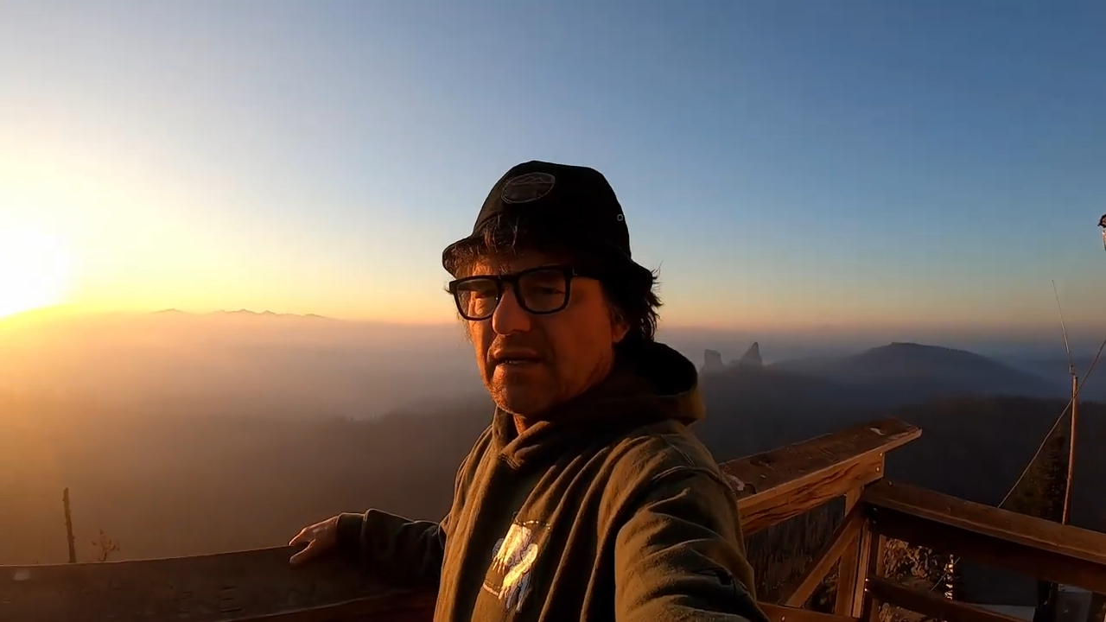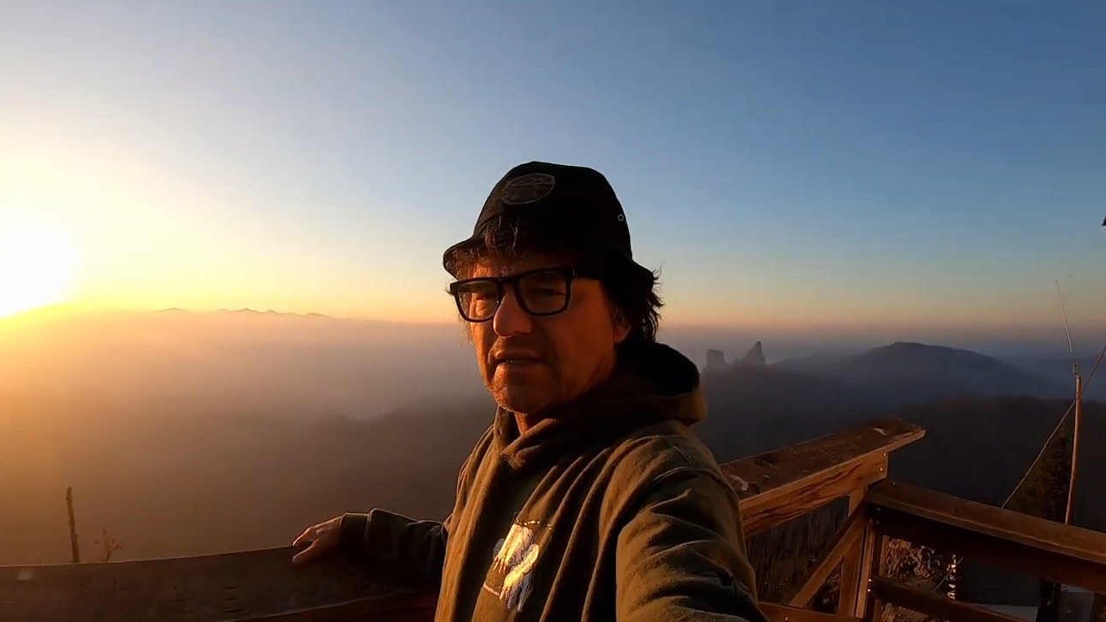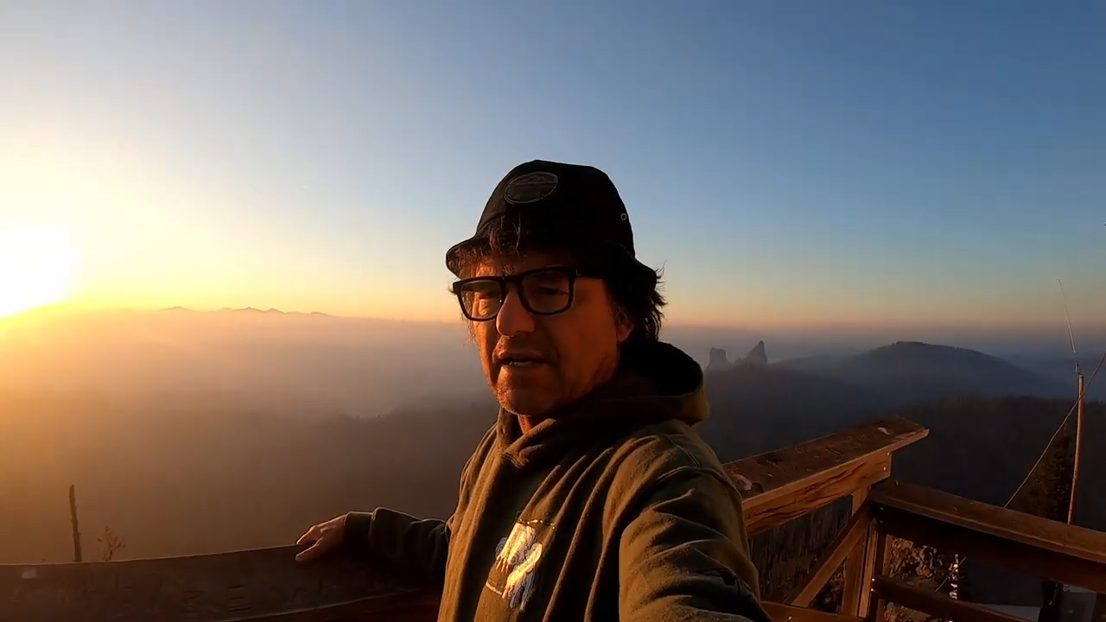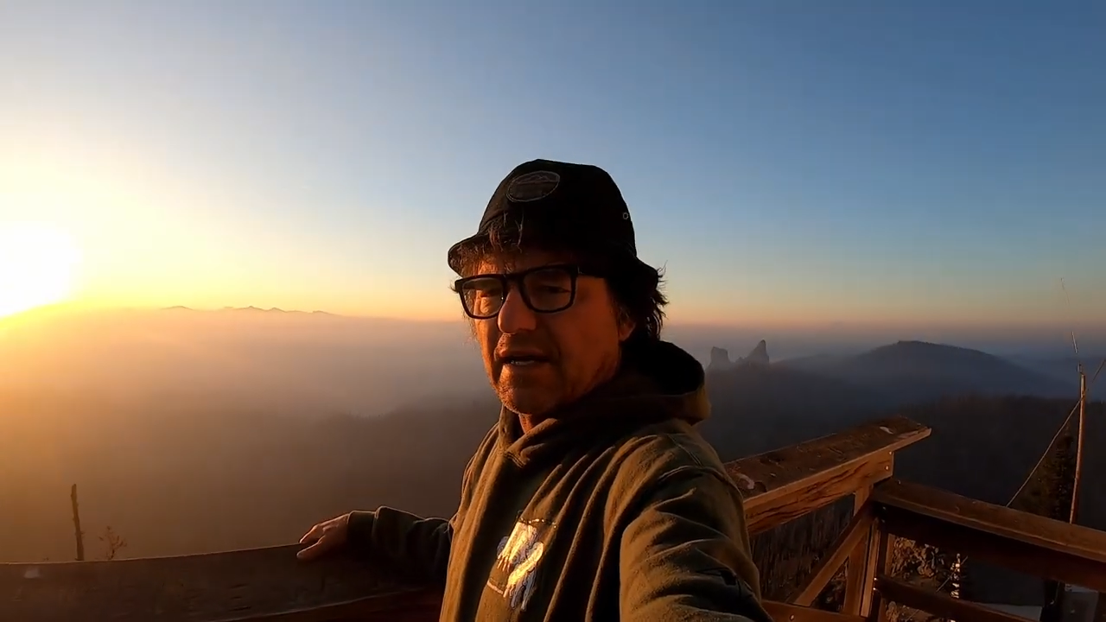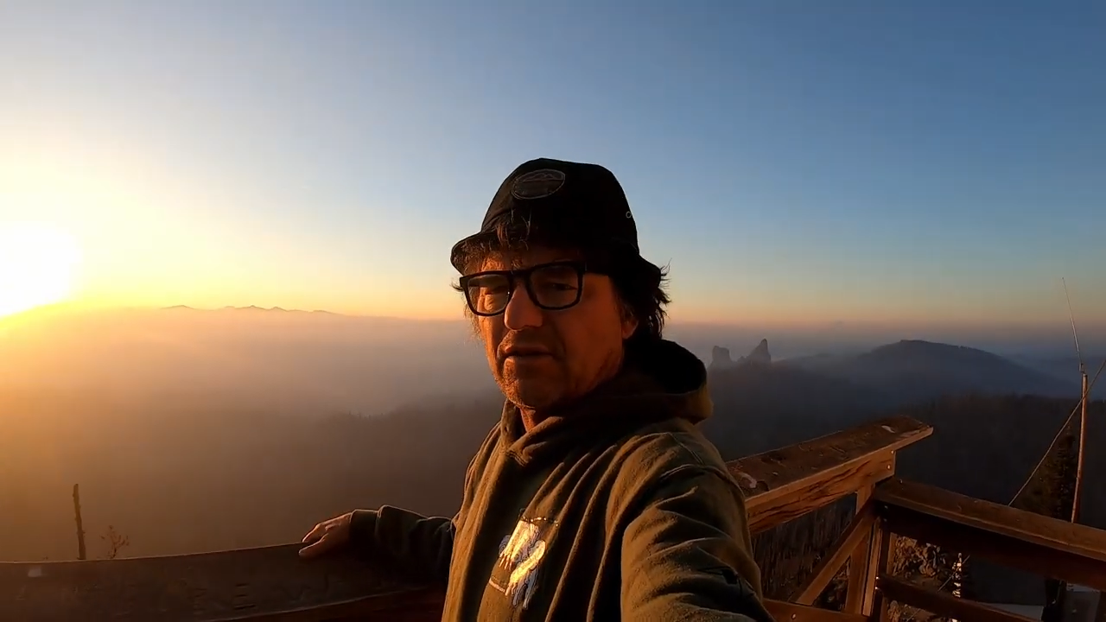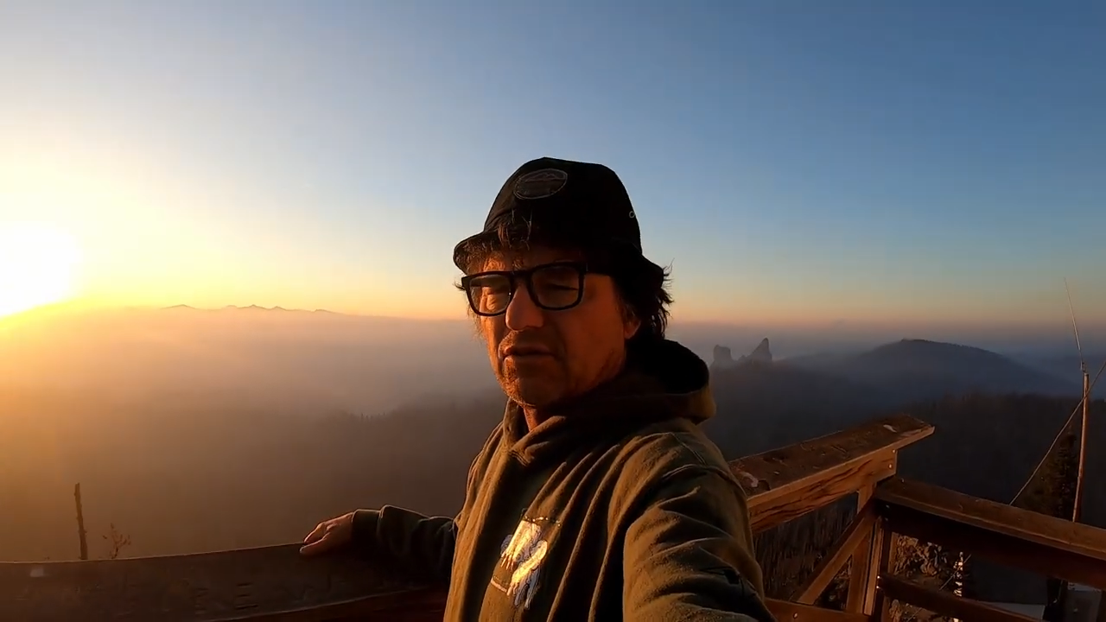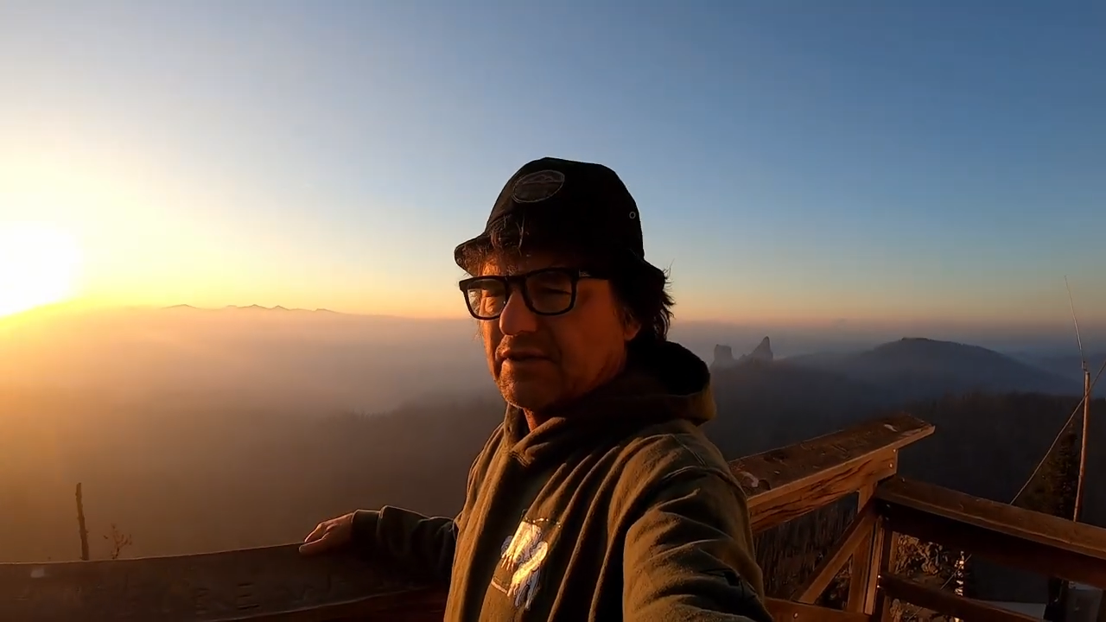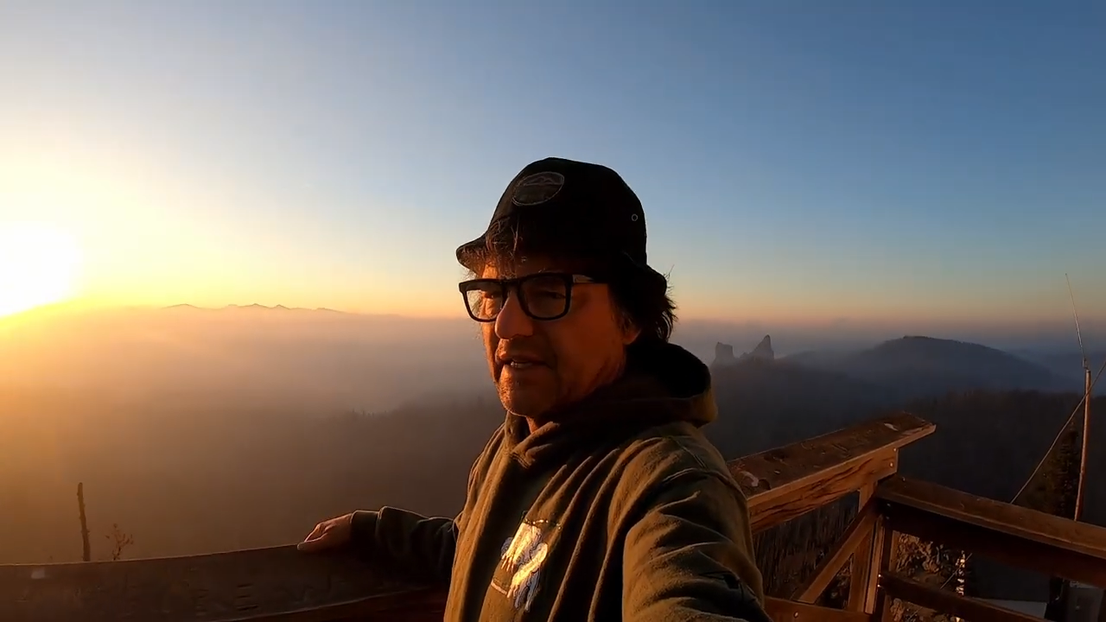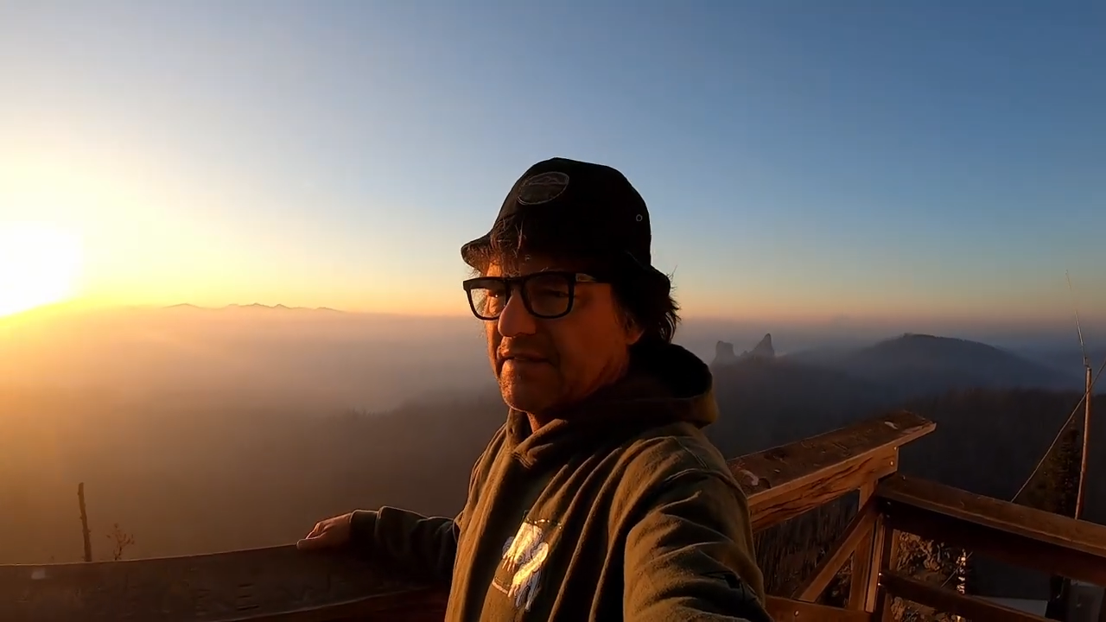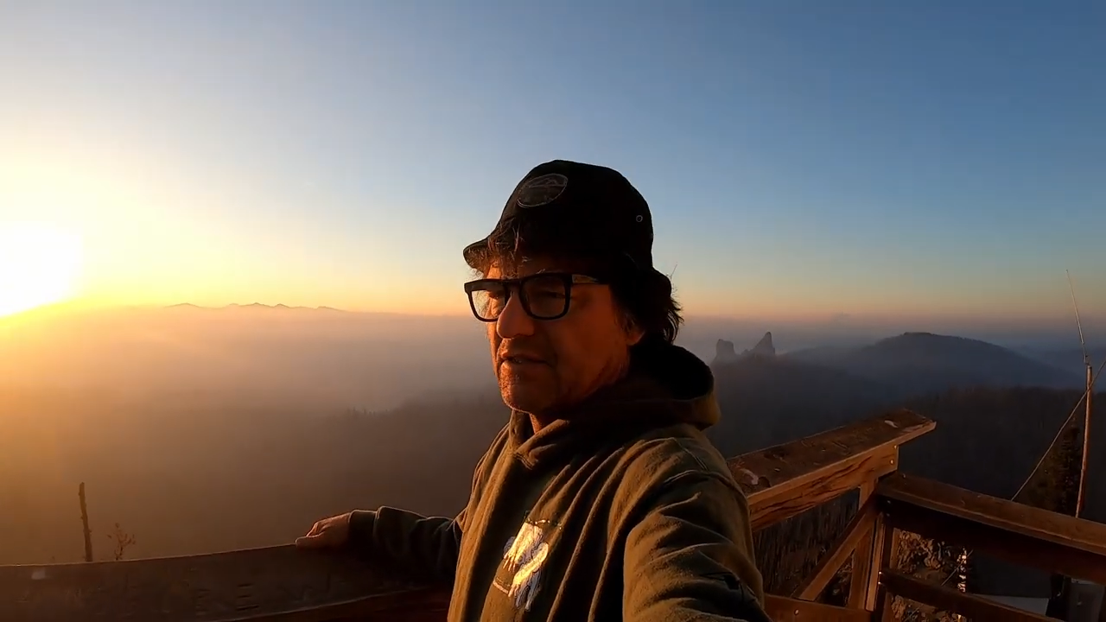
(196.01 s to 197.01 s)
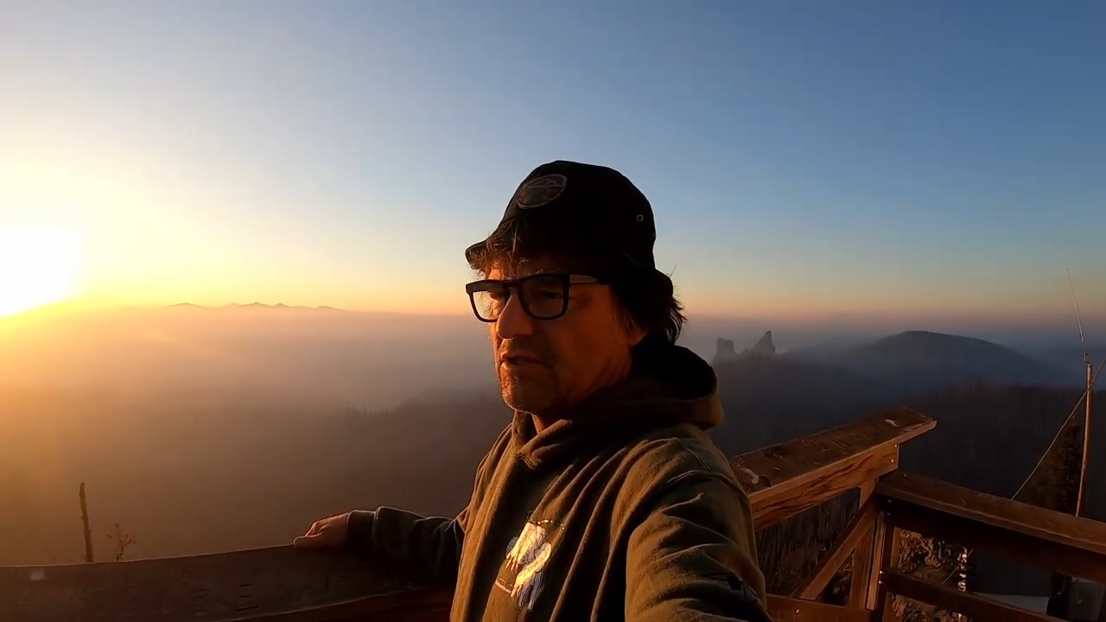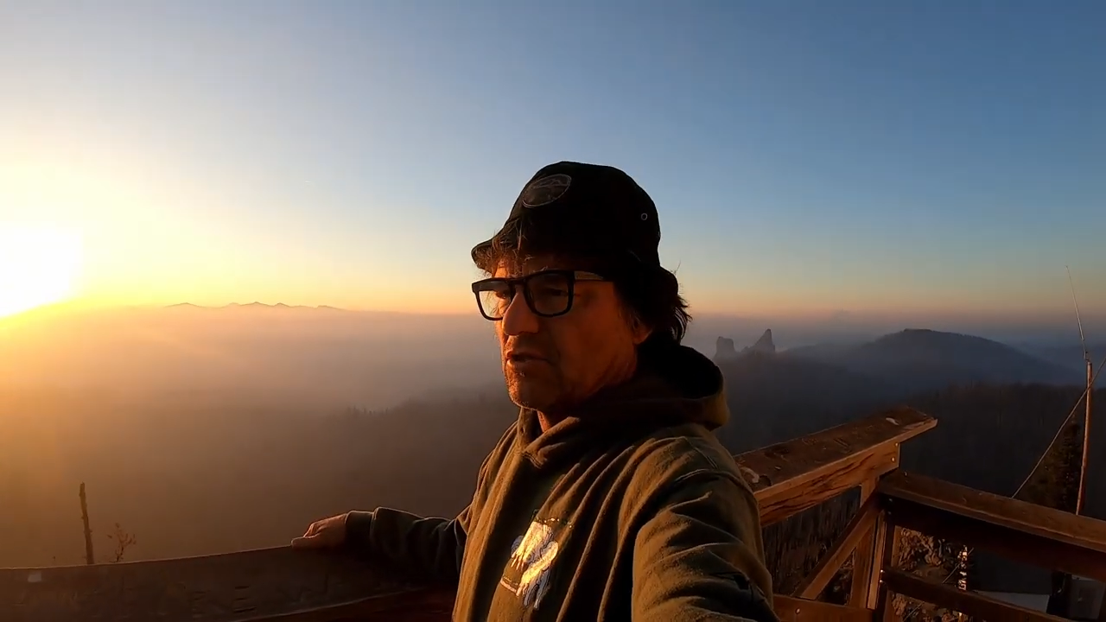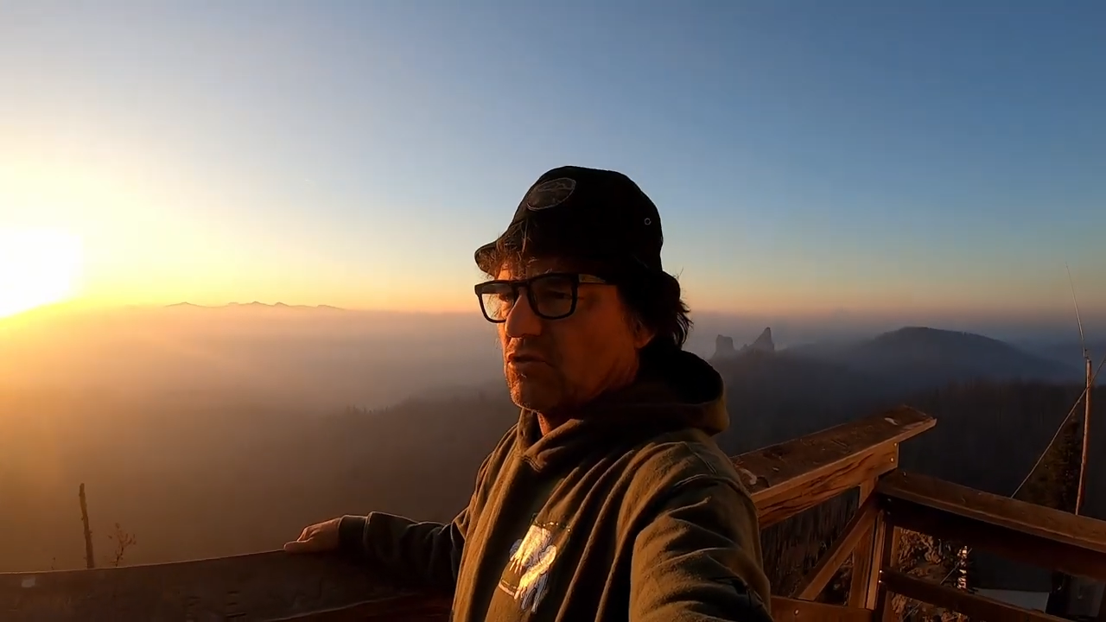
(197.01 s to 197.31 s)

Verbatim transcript: It's kind of a little tight this year,